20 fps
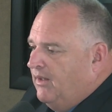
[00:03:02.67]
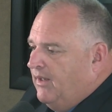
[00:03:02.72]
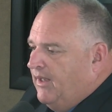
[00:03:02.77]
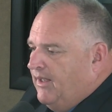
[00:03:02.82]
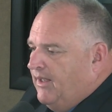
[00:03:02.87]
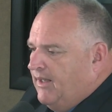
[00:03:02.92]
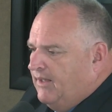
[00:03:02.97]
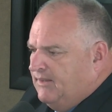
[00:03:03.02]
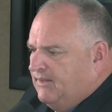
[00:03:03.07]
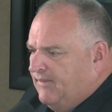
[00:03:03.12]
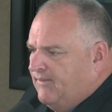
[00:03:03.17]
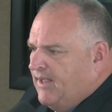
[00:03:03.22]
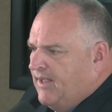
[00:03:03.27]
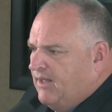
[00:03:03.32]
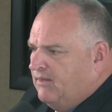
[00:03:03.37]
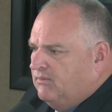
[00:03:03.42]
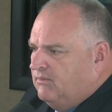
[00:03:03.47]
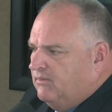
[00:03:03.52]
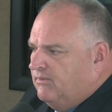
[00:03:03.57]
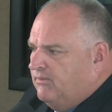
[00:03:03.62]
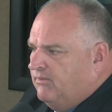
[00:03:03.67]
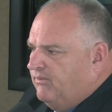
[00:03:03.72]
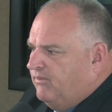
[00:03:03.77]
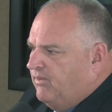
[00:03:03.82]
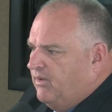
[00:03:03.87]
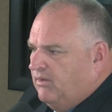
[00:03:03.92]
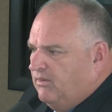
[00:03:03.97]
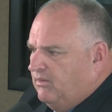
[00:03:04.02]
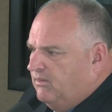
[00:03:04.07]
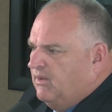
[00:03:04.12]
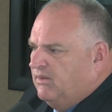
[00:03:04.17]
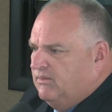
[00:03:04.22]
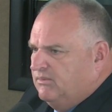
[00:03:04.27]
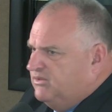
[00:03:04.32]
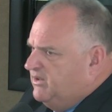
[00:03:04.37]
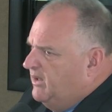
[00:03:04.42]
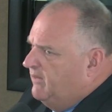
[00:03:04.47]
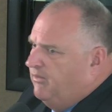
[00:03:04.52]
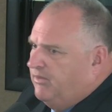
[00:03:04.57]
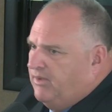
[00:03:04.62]
And I did that for
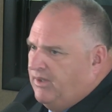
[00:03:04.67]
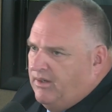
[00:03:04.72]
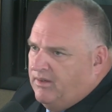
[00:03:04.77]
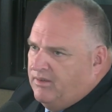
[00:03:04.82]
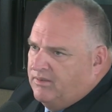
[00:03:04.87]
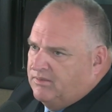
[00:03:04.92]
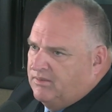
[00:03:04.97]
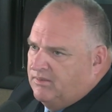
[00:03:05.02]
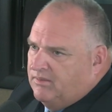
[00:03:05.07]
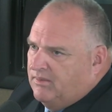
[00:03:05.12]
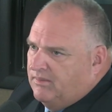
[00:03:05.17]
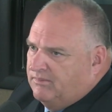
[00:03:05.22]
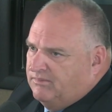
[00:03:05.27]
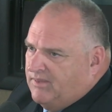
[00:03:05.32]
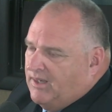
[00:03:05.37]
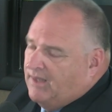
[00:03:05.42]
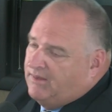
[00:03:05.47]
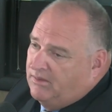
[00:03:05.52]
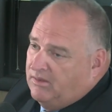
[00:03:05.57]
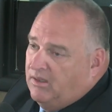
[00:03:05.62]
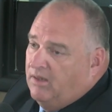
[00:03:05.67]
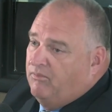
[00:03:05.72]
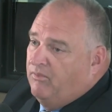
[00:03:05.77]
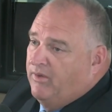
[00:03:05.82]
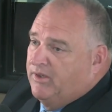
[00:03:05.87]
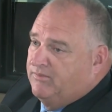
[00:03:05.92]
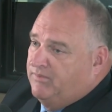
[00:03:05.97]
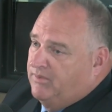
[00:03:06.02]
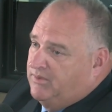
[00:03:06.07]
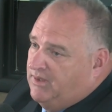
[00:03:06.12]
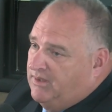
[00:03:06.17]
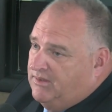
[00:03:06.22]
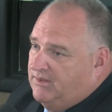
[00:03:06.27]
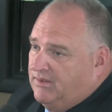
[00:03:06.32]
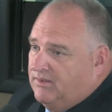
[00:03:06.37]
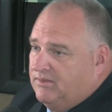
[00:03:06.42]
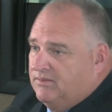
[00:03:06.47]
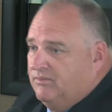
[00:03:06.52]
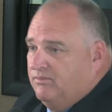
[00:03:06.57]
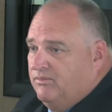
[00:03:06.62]
several years, and I got to love West Virginia.
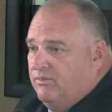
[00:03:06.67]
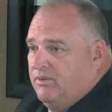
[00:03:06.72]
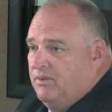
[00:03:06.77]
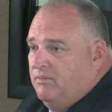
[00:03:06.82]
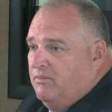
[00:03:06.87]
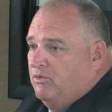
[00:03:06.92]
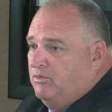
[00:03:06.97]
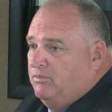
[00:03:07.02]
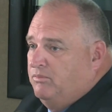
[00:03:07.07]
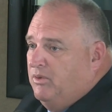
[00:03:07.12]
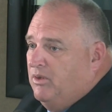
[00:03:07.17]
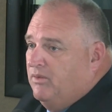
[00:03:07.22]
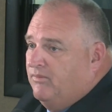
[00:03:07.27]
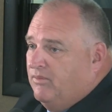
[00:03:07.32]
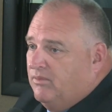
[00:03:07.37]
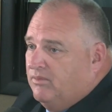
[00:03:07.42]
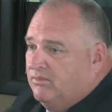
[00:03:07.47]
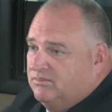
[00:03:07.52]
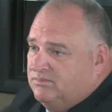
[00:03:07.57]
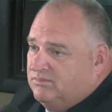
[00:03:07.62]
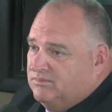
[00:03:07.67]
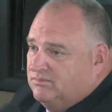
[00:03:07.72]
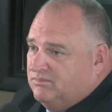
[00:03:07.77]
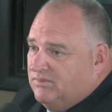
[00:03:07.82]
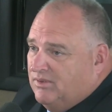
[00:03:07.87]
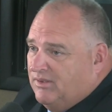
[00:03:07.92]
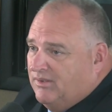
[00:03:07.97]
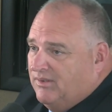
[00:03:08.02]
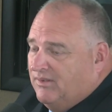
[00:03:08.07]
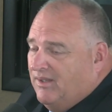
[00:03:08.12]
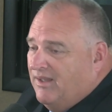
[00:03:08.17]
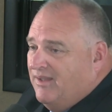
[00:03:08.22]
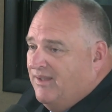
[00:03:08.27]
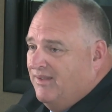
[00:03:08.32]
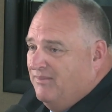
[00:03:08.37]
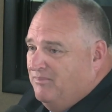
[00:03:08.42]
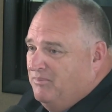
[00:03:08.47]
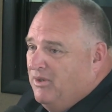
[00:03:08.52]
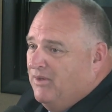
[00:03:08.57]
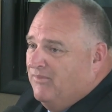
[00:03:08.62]
It's just one of the most beautiful
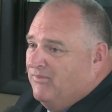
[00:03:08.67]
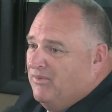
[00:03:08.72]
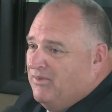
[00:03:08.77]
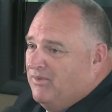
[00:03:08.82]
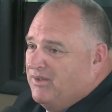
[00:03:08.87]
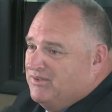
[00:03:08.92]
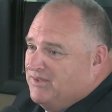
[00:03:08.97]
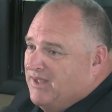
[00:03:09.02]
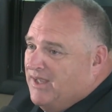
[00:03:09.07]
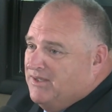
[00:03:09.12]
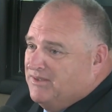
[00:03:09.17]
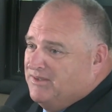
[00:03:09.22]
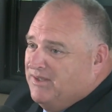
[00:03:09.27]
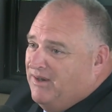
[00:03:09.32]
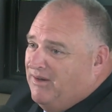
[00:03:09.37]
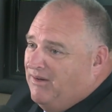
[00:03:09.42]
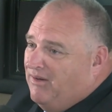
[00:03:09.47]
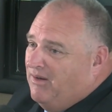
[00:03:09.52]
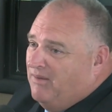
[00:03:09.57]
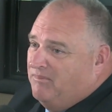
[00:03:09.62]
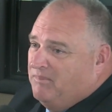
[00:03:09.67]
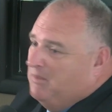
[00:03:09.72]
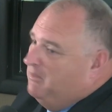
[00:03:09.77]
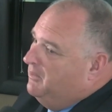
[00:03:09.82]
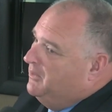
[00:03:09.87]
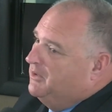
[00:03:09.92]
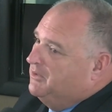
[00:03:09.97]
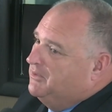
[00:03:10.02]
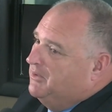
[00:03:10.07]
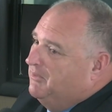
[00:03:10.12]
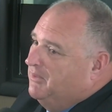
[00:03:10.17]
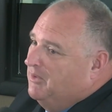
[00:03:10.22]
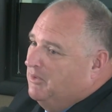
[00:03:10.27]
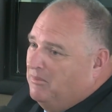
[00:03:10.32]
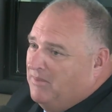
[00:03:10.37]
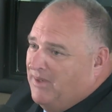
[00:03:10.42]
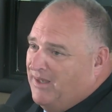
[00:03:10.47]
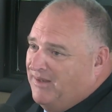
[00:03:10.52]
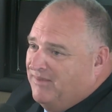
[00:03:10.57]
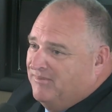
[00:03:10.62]
states there are. People just don't know
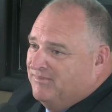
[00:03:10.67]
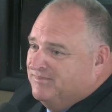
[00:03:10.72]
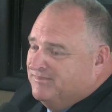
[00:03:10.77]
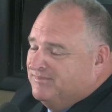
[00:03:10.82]
about it.